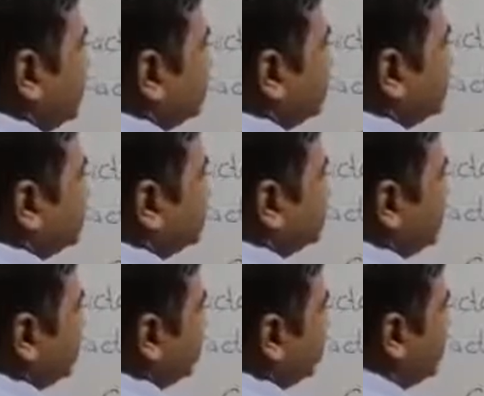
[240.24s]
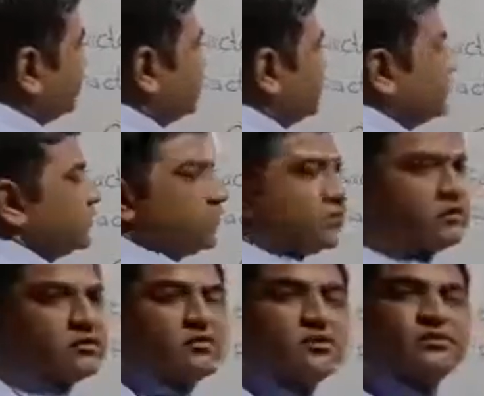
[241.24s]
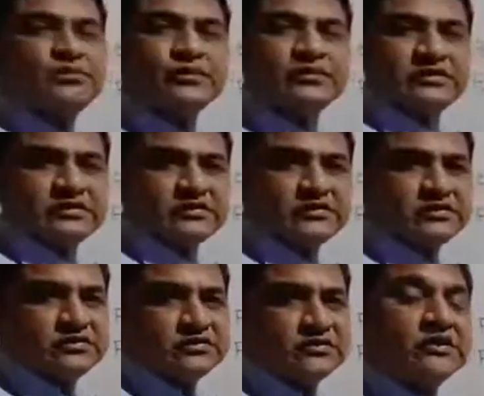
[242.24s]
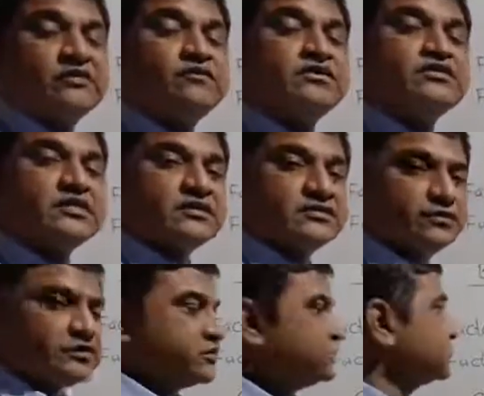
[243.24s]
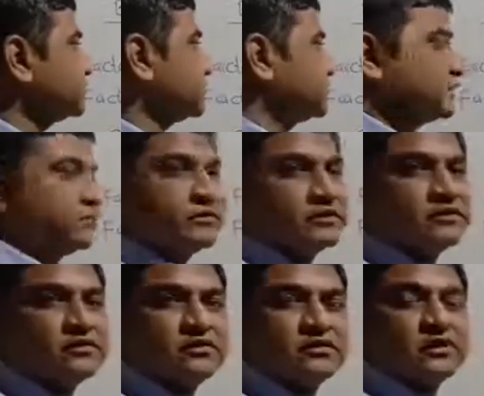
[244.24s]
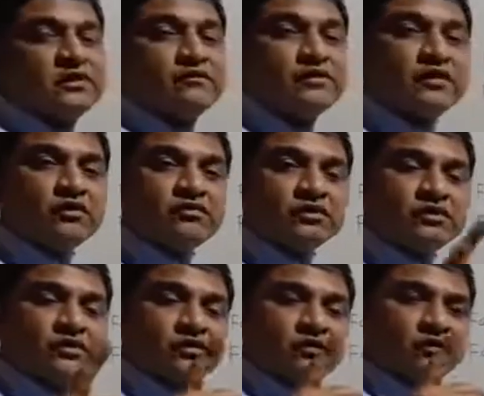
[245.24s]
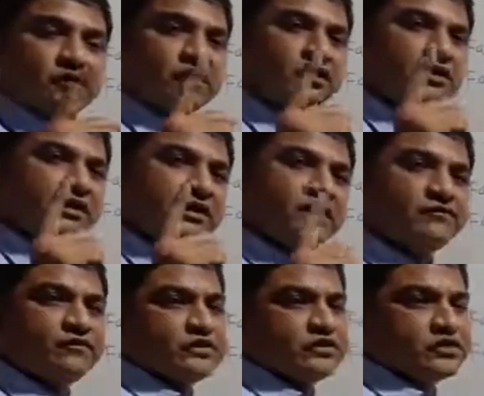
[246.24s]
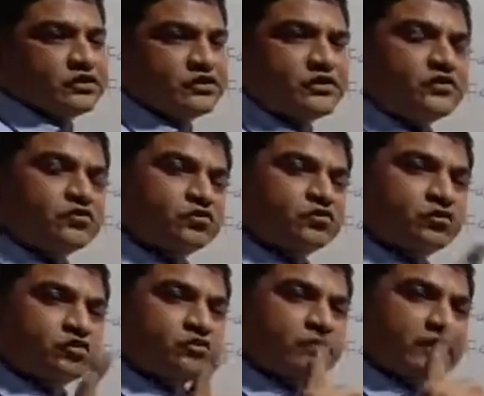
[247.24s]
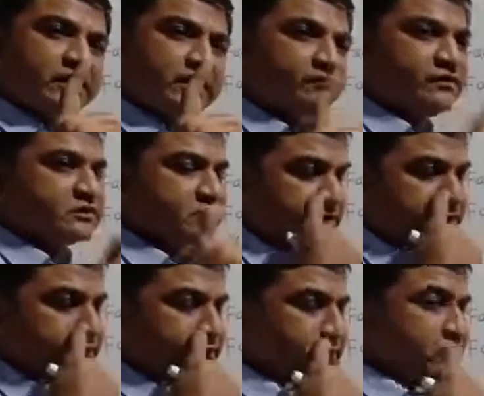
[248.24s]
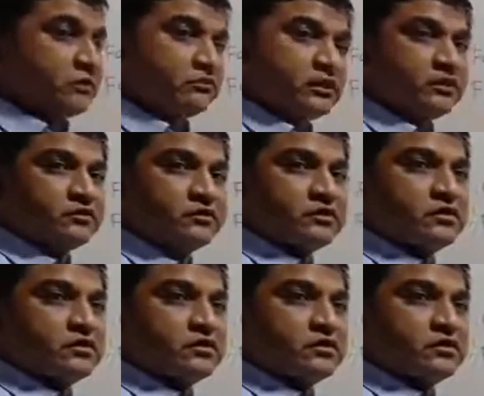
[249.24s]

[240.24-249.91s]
want to make the pieces, equal size pieces of the ribbon without any vestige. He don't want to make any vestige. But